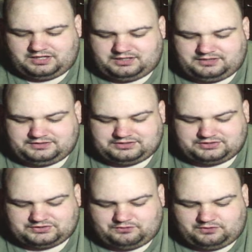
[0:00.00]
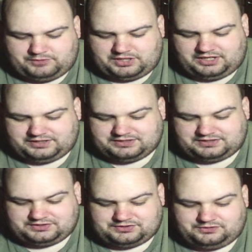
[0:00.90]
This just caught my eye because I
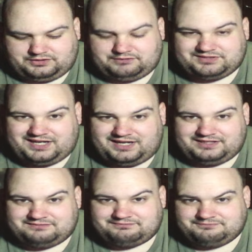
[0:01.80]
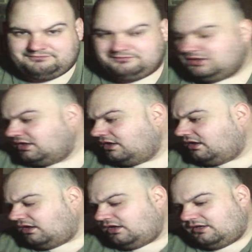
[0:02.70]
saw it was kind
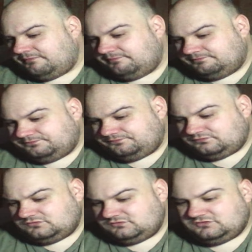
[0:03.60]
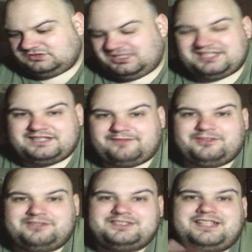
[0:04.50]
of like a
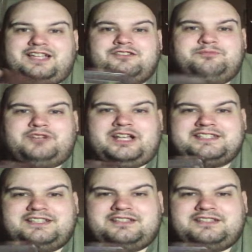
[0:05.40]
different style of plastic.